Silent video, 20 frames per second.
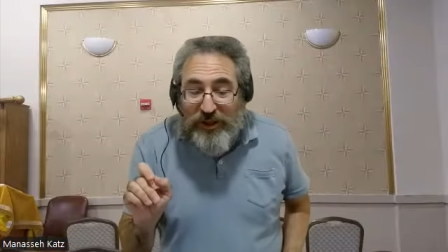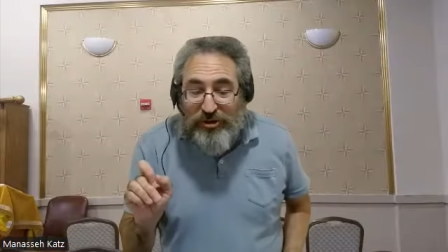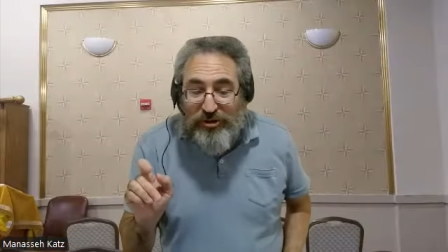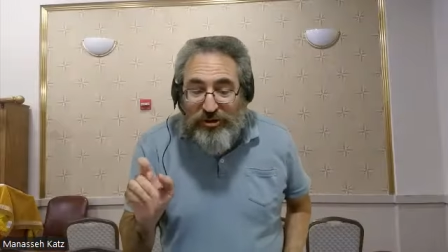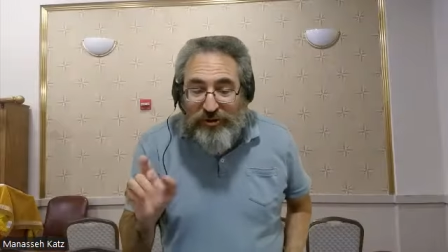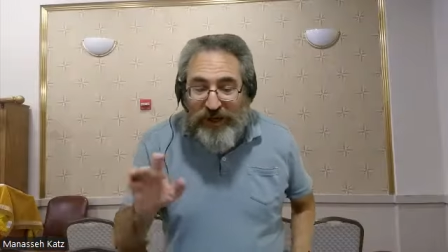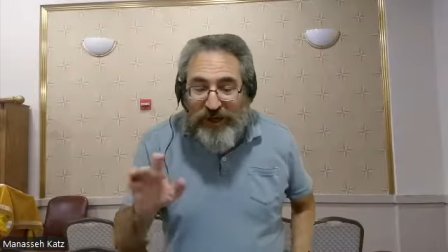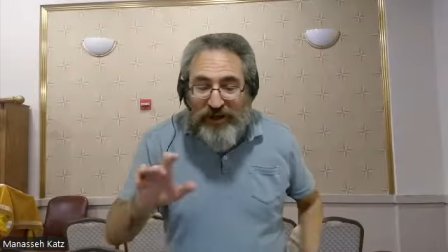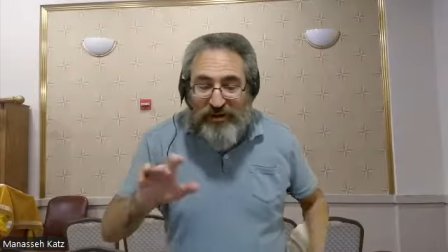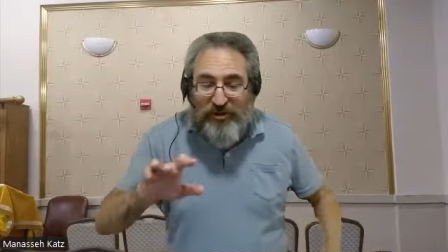
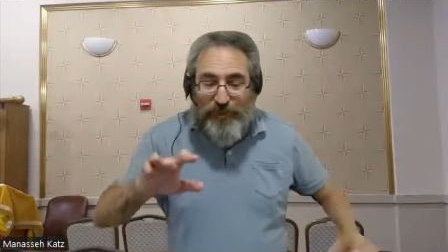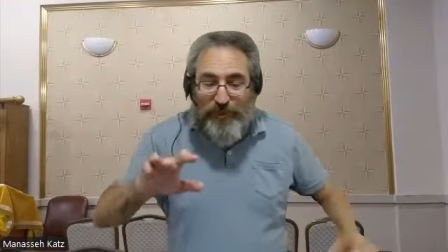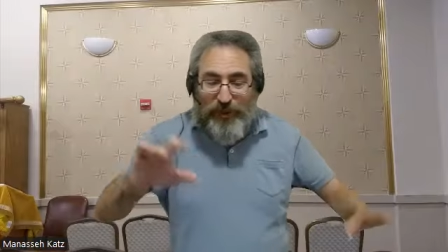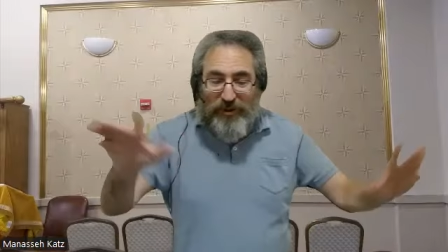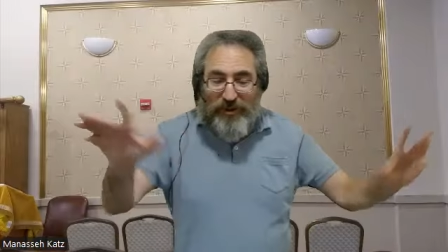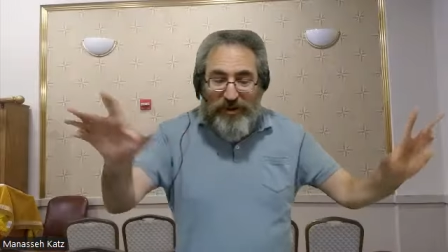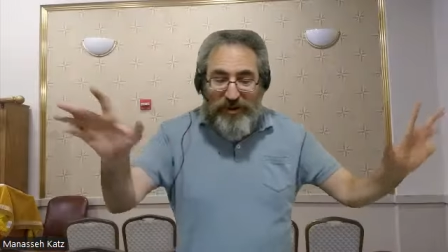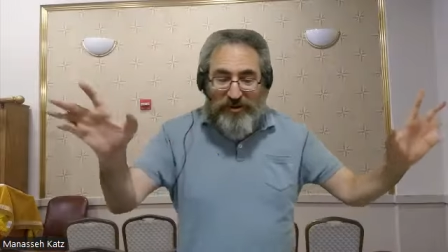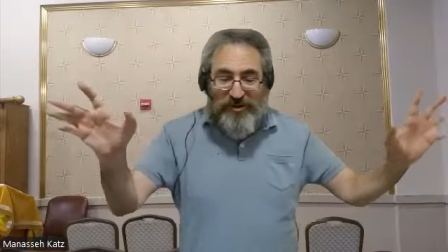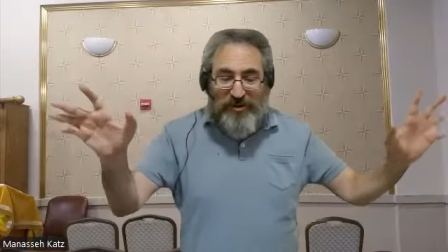
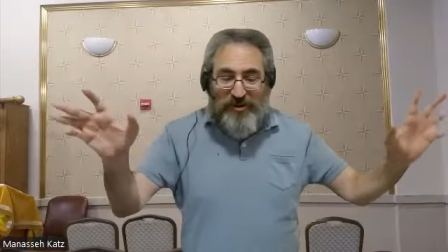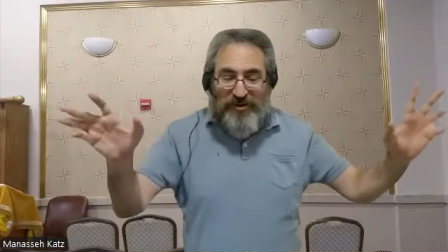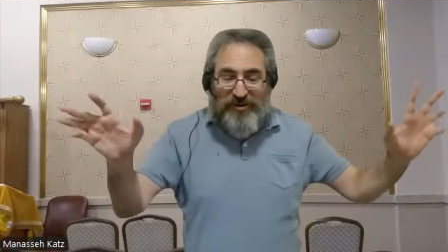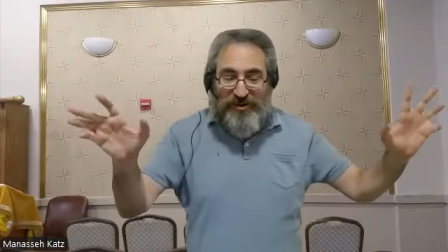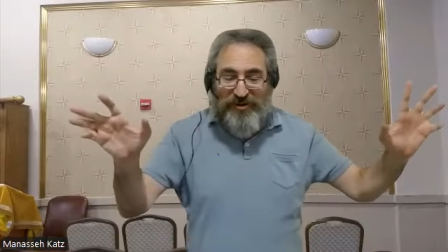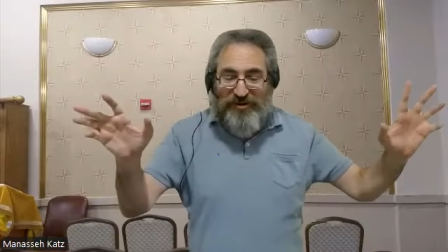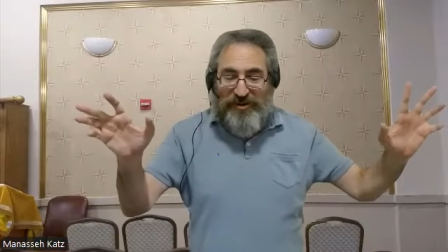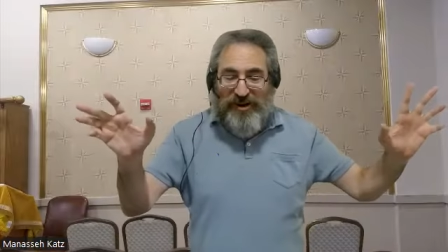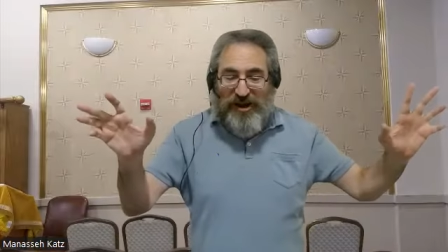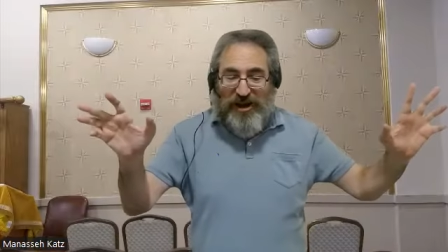transported to the
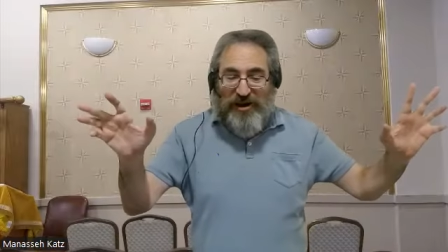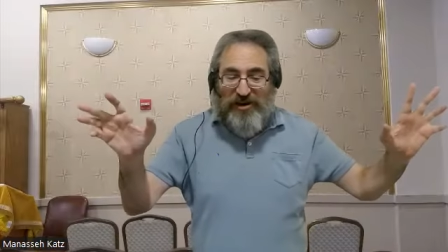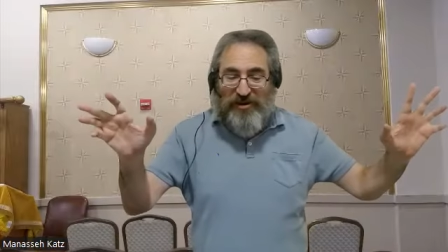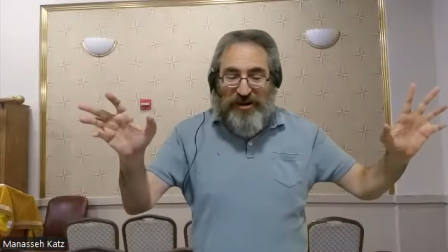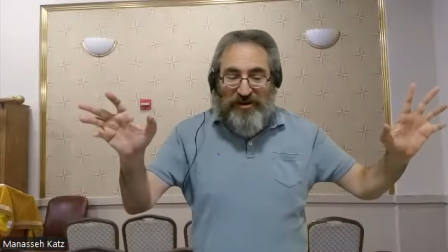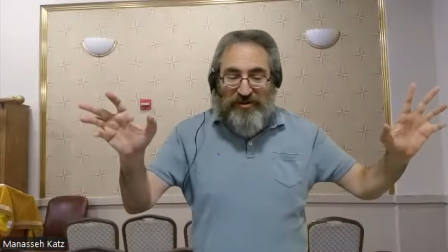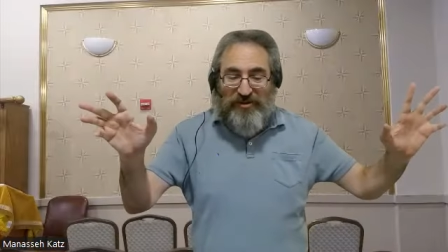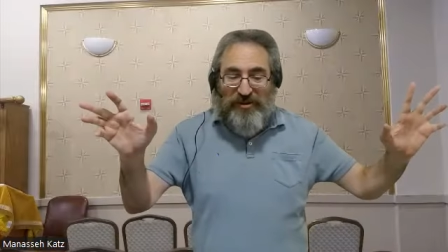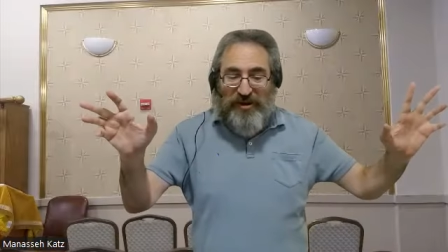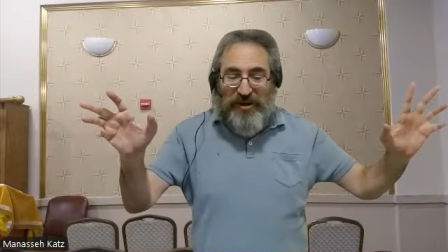desired
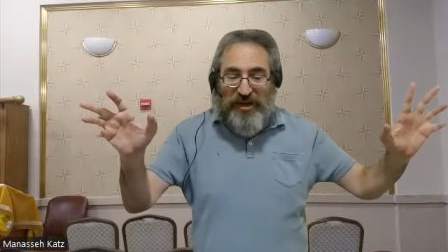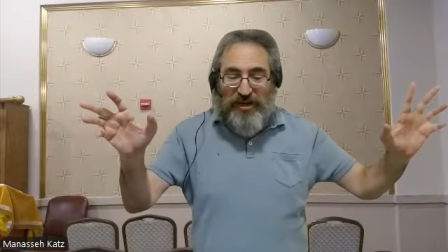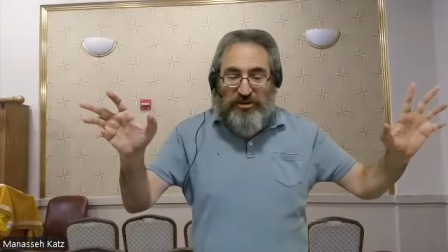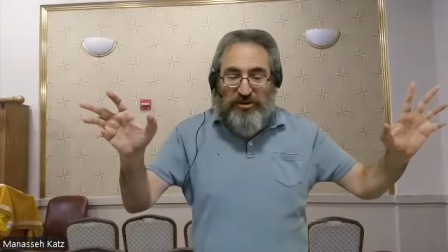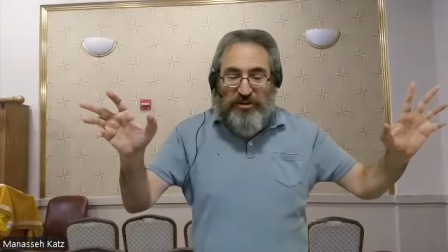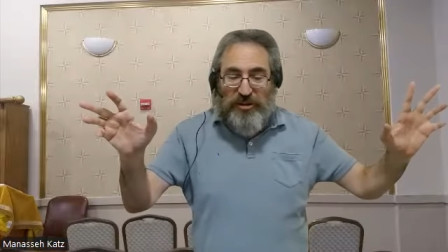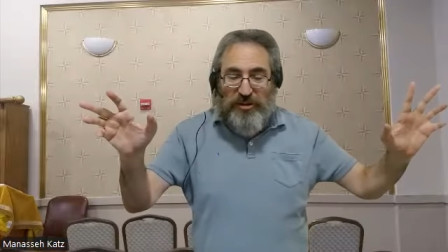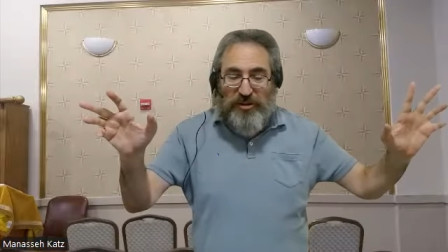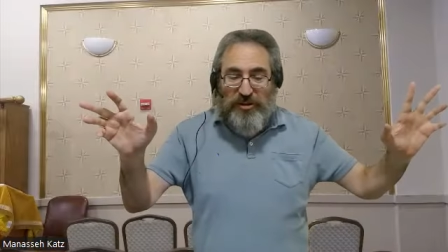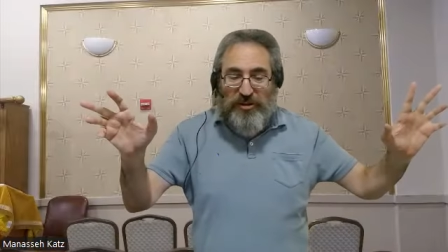
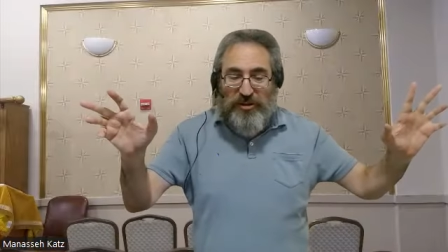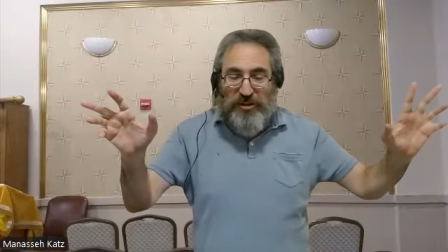destination.